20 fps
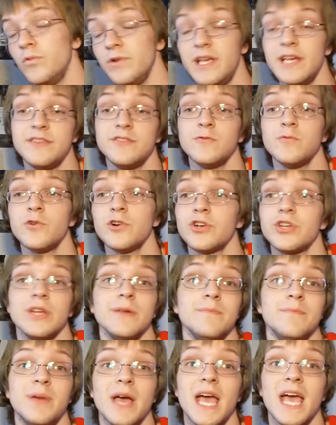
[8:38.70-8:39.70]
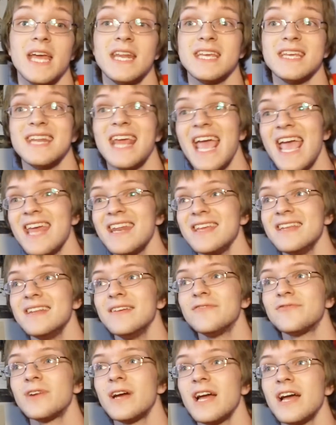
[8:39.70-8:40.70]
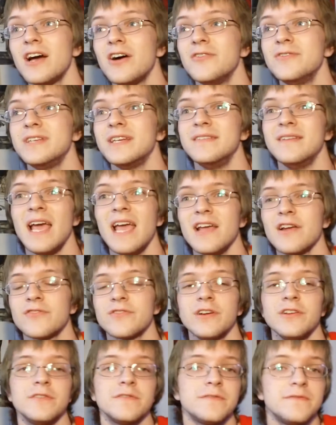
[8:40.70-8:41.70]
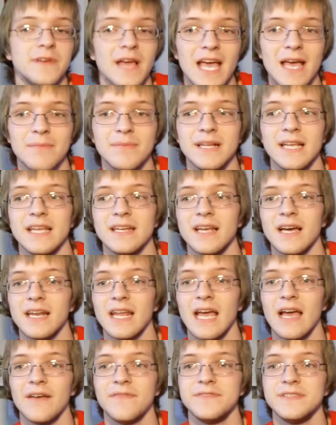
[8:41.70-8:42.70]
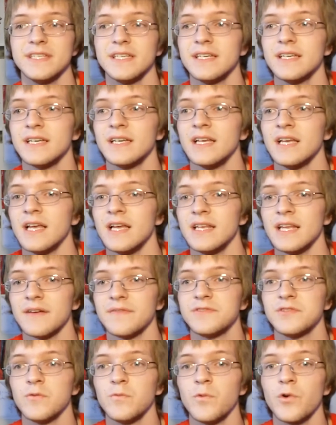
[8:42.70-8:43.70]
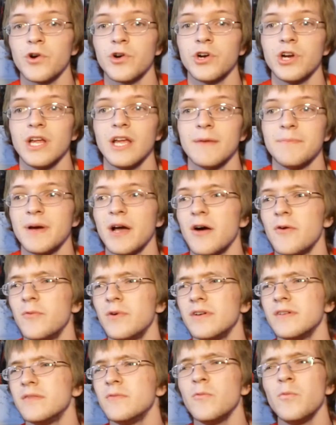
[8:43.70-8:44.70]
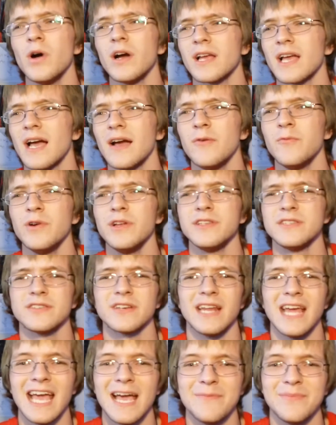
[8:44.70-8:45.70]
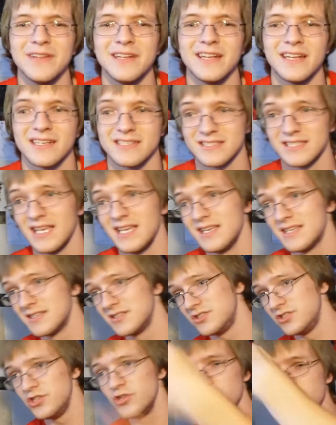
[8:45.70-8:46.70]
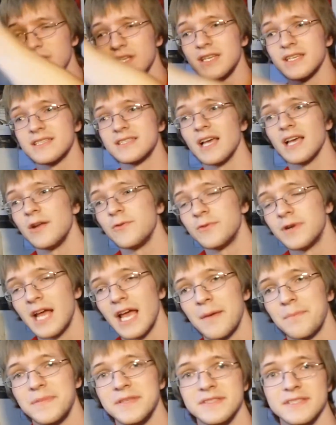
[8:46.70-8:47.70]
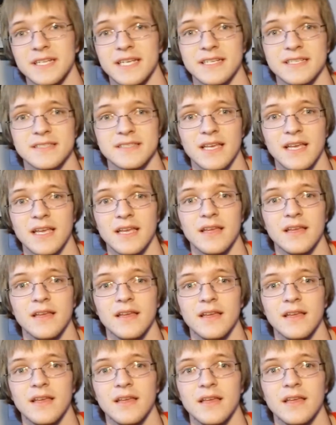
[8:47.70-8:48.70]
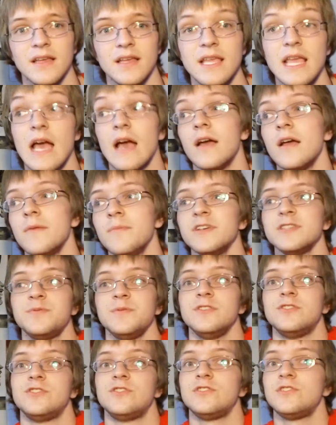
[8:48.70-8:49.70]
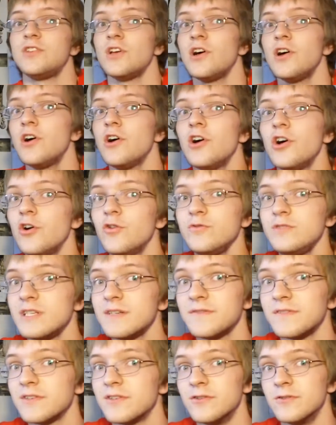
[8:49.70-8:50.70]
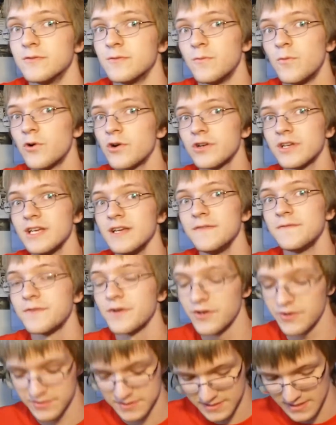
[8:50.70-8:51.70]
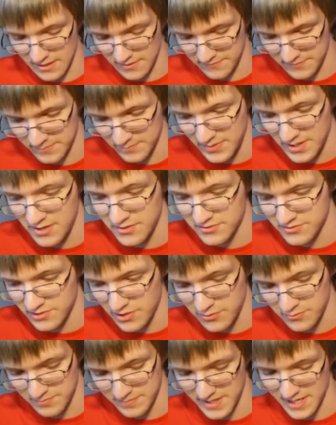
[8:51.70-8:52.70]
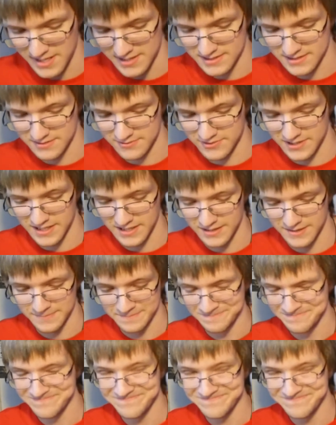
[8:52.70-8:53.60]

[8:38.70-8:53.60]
get to work in bed and edit around and hang around your family and not have to worry about what's going to happen the next day, because you can decide what happens the next day. Yeah, it must be so difficult working for yourself and being your own boss, Greg.